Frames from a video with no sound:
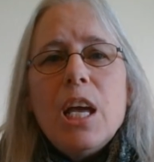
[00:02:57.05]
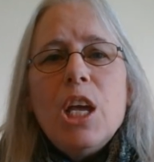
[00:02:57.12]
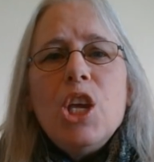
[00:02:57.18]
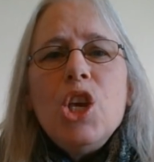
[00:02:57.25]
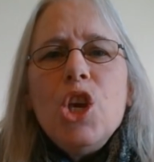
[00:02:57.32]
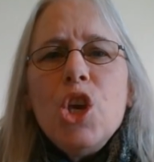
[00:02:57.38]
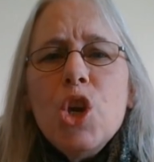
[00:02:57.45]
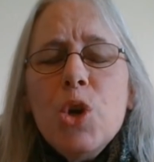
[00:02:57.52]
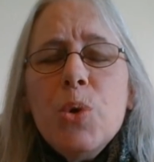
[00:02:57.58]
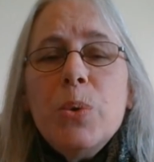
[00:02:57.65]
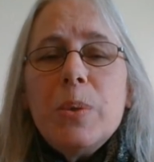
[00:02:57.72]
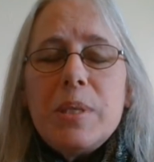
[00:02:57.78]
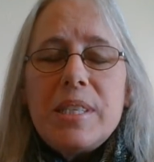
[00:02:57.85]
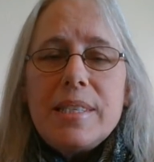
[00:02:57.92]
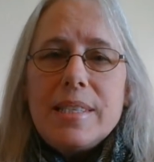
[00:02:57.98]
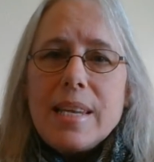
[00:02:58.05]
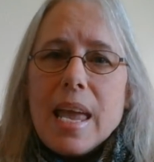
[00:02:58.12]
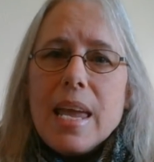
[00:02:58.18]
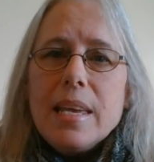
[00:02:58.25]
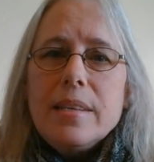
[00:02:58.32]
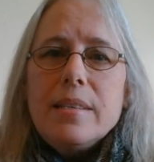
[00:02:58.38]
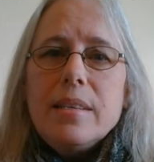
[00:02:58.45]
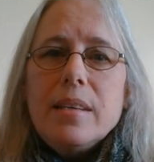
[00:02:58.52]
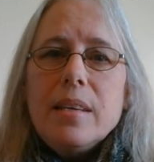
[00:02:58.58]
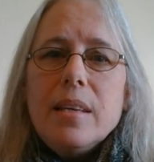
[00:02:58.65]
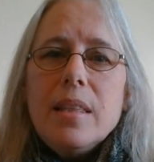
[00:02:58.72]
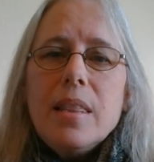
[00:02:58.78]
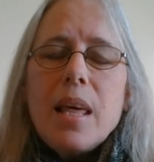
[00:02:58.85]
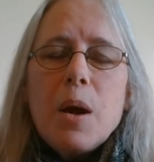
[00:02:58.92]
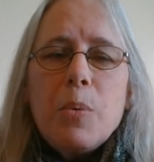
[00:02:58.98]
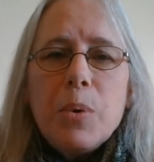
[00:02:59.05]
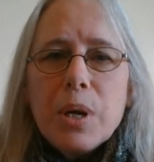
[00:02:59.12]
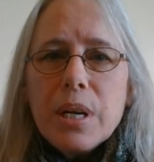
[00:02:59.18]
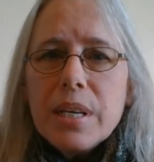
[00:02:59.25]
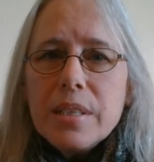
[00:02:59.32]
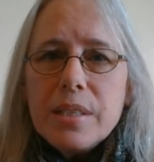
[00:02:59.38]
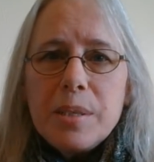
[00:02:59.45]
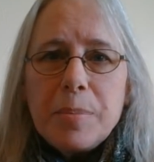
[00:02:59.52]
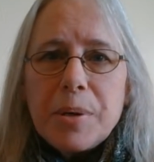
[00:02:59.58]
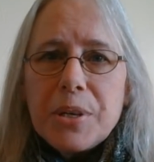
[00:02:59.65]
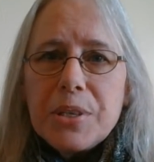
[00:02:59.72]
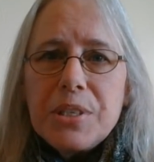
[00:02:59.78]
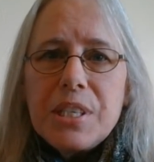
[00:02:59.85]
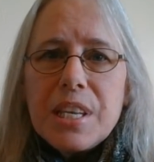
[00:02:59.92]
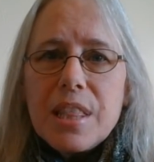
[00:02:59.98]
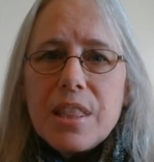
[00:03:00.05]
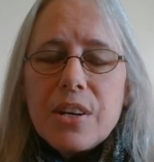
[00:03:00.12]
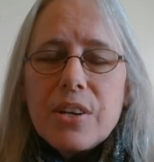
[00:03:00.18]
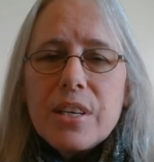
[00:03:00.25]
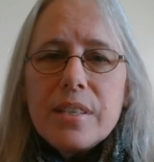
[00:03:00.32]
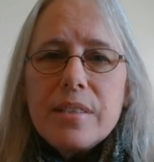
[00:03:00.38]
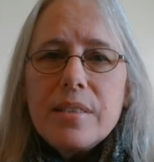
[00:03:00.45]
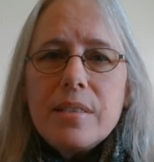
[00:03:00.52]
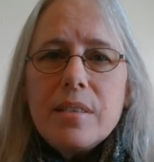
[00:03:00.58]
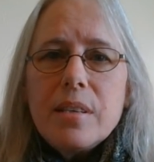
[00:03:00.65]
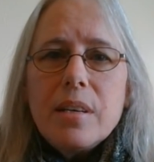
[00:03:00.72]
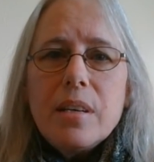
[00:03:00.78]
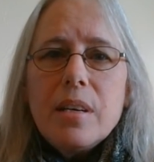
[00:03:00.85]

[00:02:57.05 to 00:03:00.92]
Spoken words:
you state that we're conspiracy theorists.